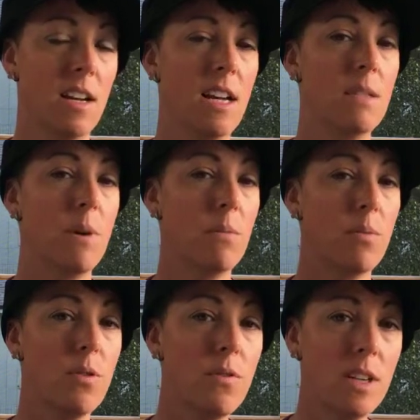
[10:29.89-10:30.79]
It's been
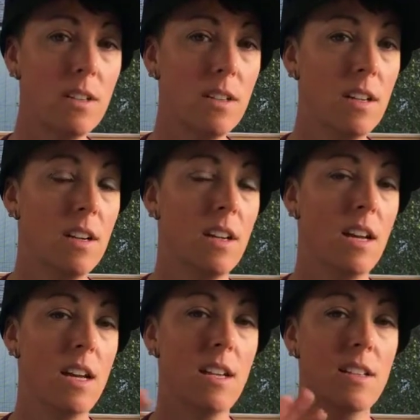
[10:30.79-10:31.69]
proven
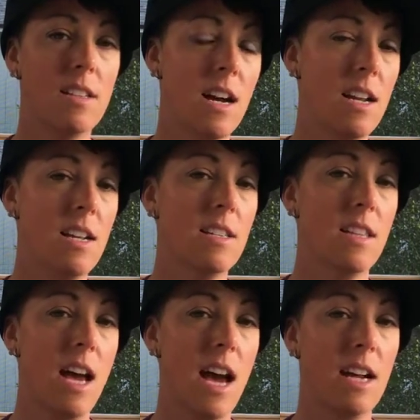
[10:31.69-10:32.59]
in studies
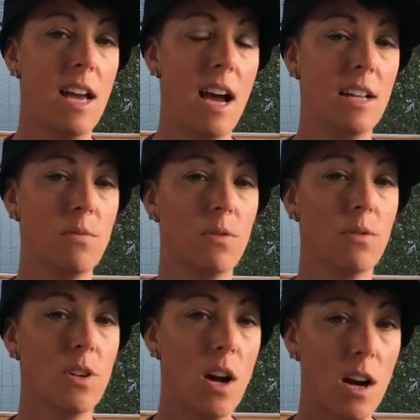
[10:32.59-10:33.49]
that cats will
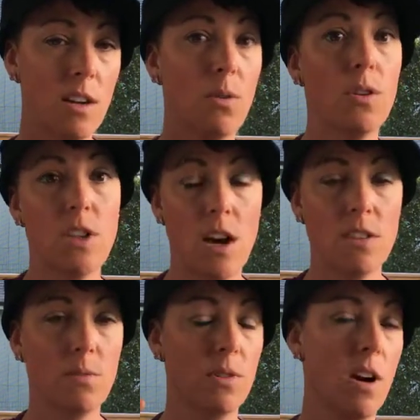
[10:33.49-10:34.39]
not, or
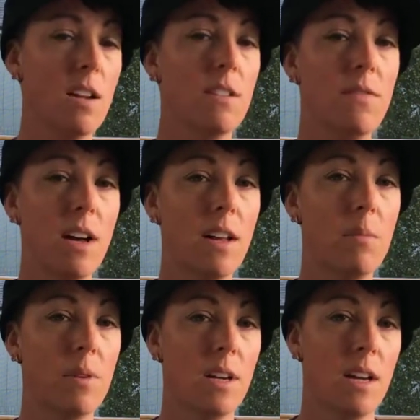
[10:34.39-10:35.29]
dogs will not, develop